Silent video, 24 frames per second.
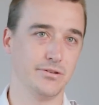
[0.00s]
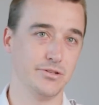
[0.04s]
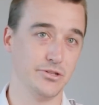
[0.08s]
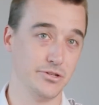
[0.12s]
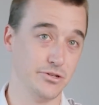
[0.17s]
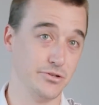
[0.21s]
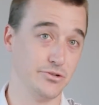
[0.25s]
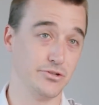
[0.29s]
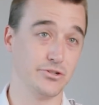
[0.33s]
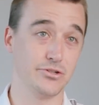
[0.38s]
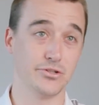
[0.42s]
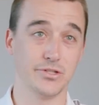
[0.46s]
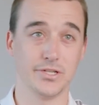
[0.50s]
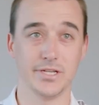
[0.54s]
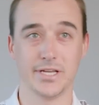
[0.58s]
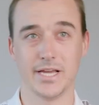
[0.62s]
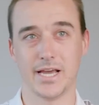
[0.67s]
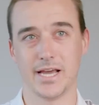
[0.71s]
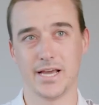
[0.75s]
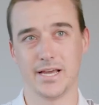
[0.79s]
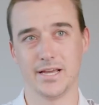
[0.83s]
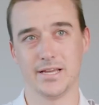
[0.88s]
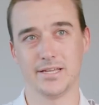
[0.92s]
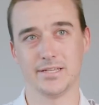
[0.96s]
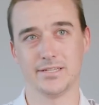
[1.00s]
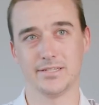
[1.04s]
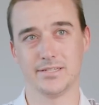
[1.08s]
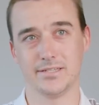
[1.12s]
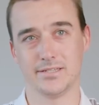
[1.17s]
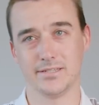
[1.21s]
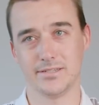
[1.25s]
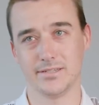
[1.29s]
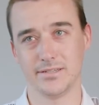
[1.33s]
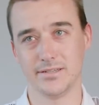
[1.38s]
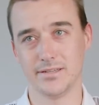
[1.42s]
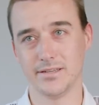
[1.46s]
usually
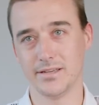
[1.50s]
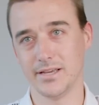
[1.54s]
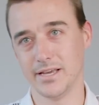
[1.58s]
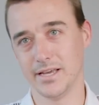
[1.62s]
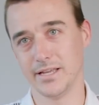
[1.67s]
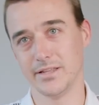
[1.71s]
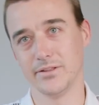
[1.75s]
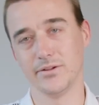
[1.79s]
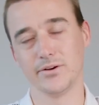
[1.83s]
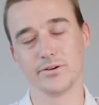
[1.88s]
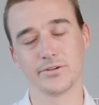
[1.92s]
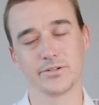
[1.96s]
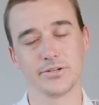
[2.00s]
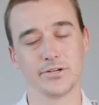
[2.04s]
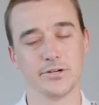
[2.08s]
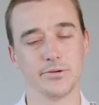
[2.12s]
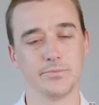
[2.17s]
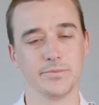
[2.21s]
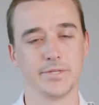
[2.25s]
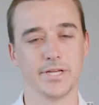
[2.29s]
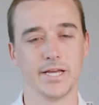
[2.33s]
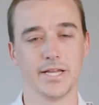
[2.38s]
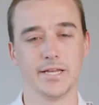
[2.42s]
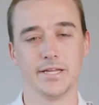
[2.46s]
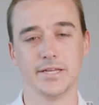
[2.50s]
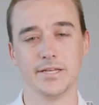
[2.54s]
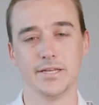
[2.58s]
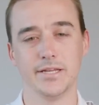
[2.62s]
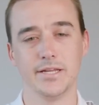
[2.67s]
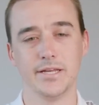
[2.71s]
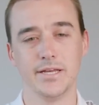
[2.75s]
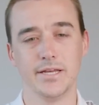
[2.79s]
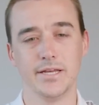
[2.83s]
as a long-term tenant.